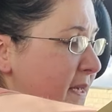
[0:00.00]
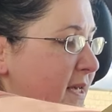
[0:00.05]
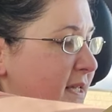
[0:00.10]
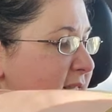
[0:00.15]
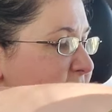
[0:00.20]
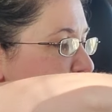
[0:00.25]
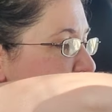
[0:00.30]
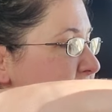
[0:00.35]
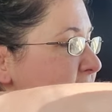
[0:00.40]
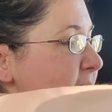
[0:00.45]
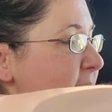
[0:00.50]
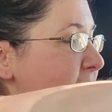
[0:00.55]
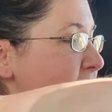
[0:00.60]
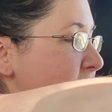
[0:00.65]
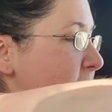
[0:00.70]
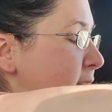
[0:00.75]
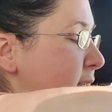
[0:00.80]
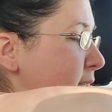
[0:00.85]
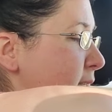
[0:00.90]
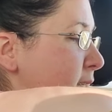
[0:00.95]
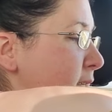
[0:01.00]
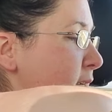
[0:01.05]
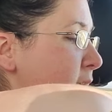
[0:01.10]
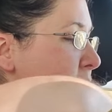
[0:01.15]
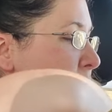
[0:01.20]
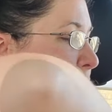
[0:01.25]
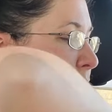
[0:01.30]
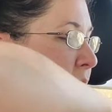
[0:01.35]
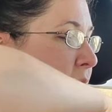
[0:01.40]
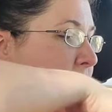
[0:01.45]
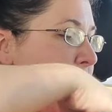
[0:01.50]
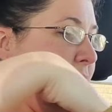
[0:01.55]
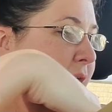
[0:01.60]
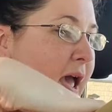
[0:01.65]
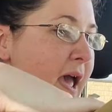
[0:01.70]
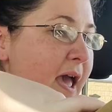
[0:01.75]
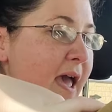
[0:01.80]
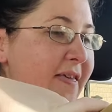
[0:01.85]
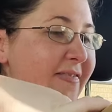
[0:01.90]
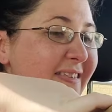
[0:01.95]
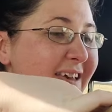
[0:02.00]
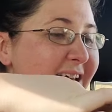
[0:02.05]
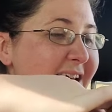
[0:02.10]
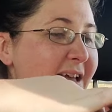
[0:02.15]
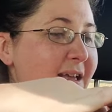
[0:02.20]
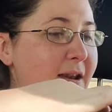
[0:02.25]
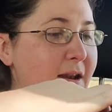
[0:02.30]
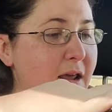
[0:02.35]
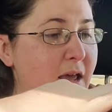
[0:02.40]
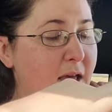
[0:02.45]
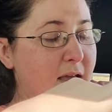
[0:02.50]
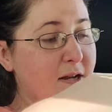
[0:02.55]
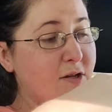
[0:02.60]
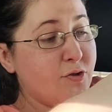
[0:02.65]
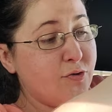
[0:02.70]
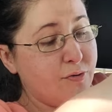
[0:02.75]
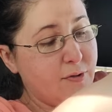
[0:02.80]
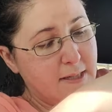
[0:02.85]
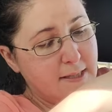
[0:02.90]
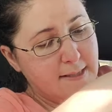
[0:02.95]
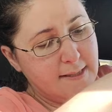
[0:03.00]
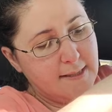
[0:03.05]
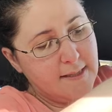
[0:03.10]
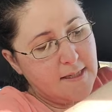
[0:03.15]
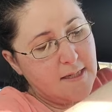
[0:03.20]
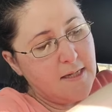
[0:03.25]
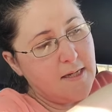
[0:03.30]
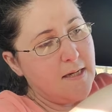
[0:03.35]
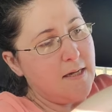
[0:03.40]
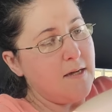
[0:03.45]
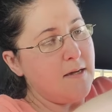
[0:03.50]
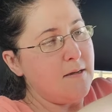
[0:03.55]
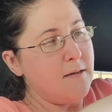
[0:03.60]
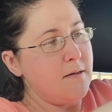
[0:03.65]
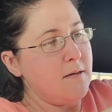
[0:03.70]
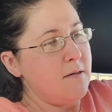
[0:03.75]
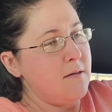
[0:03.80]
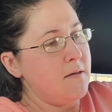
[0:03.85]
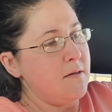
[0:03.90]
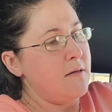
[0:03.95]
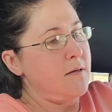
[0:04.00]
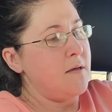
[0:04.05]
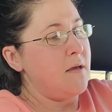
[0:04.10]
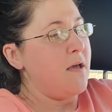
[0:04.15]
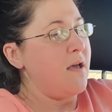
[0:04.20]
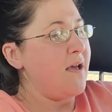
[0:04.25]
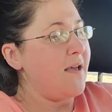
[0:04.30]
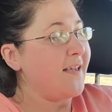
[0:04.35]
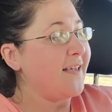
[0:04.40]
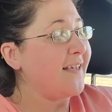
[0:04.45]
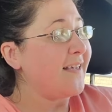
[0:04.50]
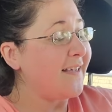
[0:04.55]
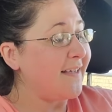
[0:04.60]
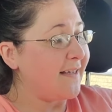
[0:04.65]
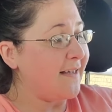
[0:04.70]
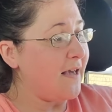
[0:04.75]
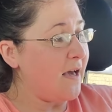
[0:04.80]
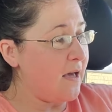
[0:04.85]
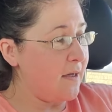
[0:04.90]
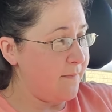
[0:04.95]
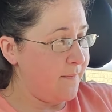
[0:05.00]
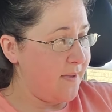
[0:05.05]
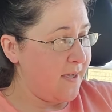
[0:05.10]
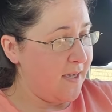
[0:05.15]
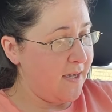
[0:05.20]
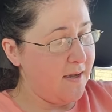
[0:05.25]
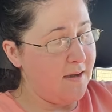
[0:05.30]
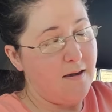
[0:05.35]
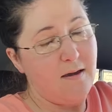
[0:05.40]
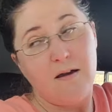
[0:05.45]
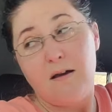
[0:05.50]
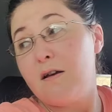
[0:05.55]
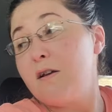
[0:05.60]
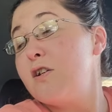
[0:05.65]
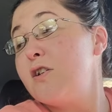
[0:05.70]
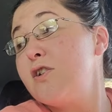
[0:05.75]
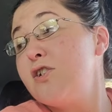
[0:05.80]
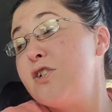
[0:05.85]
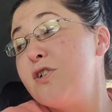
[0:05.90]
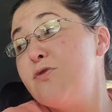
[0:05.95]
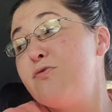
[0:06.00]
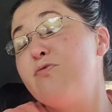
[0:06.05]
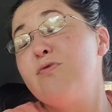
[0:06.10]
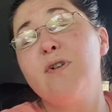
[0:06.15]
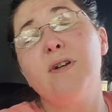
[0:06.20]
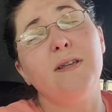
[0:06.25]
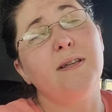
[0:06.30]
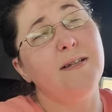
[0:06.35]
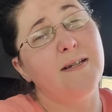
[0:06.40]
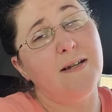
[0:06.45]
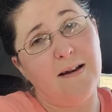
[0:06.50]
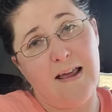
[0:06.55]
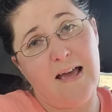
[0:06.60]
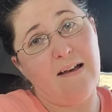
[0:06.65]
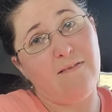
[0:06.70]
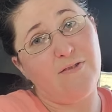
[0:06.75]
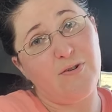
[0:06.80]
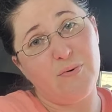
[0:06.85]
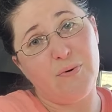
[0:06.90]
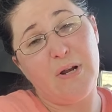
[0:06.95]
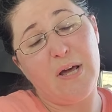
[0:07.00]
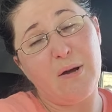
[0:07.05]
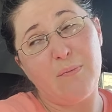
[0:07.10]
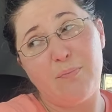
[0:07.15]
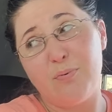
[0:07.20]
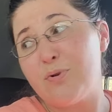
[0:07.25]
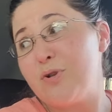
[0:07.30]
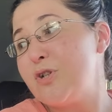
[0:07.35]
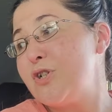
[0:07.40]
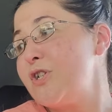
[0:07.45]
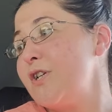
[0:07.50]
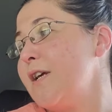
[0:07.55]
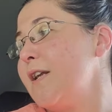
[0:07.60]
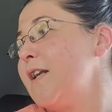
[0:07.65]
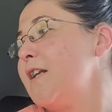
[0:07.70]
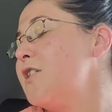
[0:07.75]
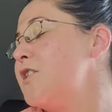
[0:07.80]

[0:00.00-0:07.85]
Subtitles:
husband sent, and then Tracy got me, she really didn't have to, and I appreciate it,